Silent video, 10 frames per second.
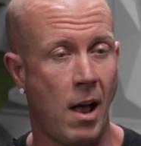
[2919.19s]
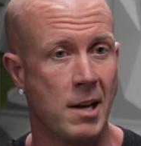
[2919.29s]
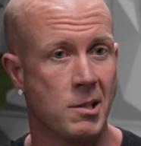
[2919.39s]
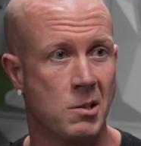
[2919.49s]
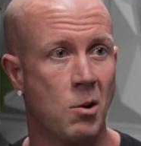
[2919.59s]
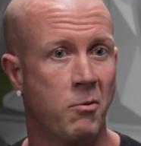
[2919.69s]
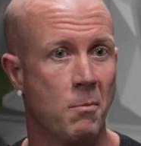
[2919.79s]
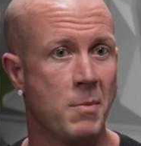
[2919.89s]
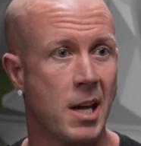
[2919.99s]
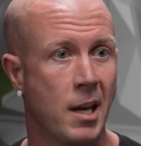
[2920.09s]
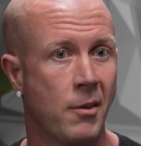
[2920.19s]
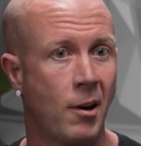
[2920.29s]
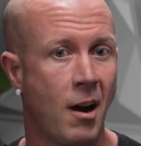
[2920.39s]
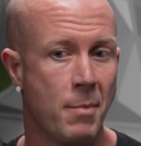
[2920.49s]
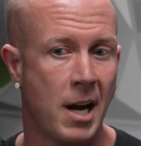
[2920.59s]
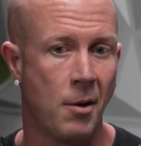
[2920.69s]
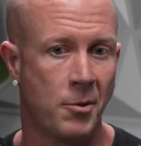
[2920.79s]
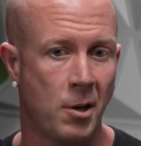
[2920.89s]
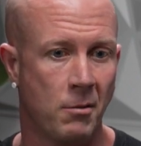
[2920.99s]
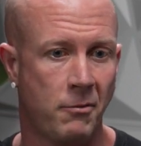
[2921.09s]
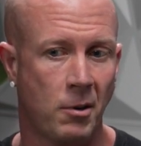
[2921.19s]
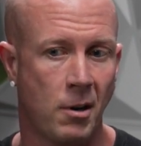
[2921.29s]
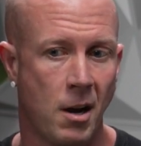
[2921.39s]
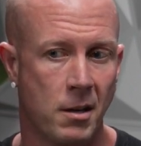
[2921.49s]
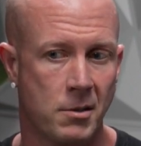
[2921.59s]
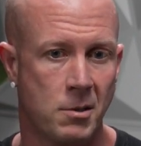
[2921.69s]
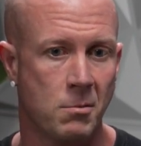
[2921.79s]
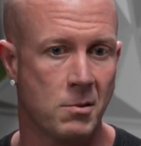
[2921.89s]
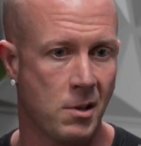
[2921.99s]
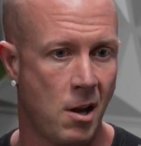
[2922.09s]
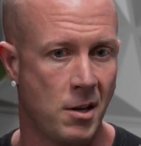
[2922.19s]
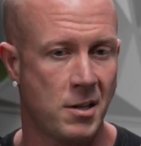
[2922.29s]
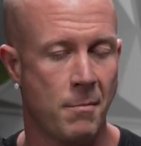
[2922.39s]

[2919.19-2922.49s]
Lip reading: I just know from being in there, I've been out there for students lunch.